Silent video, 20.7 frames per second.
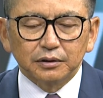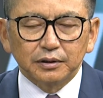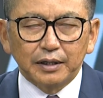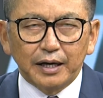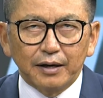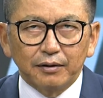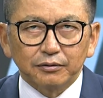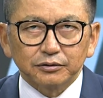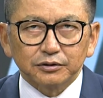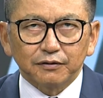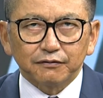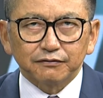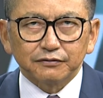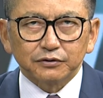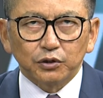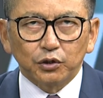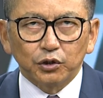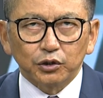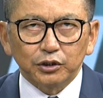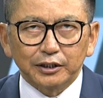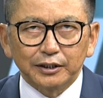out of
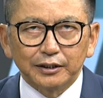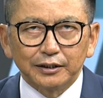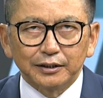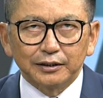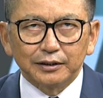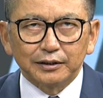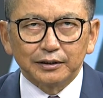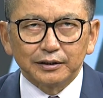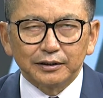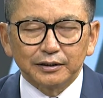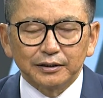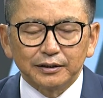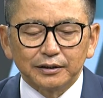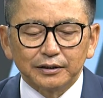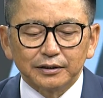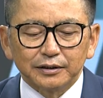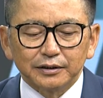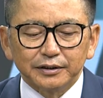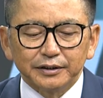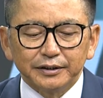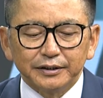total
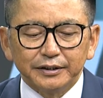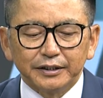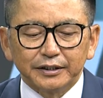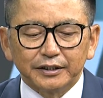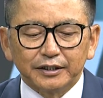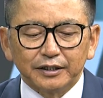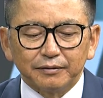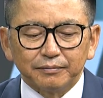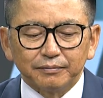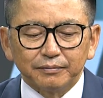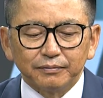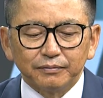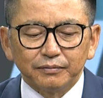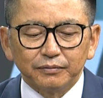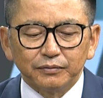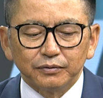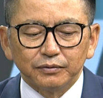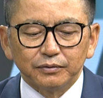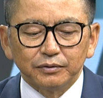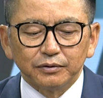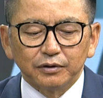income
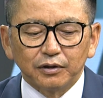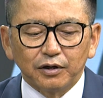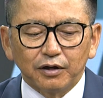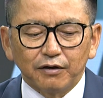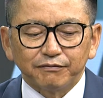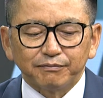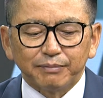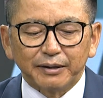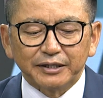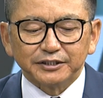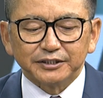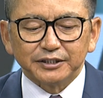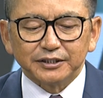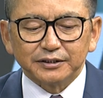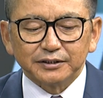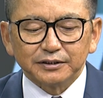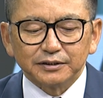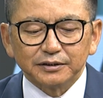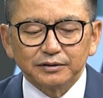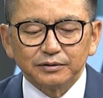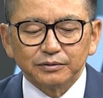of budget,
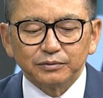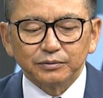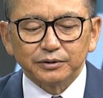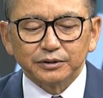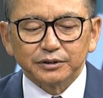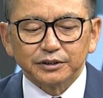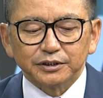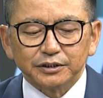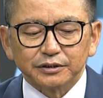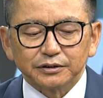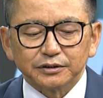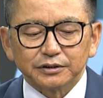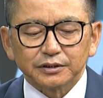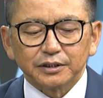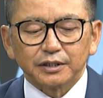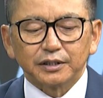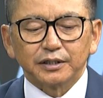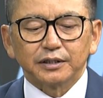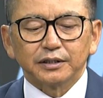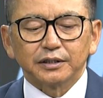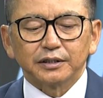which is
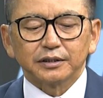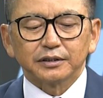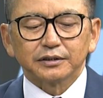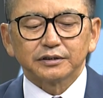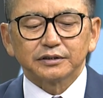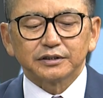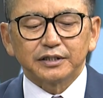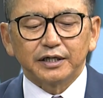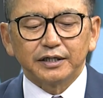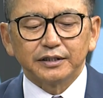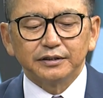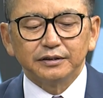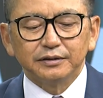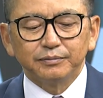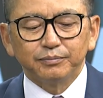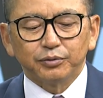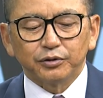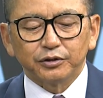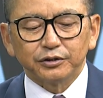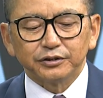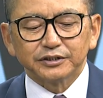
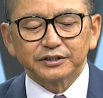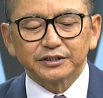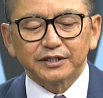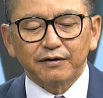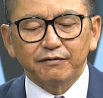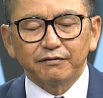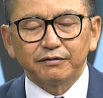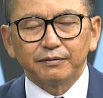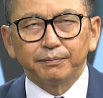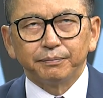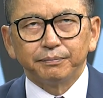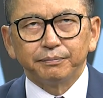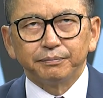10.7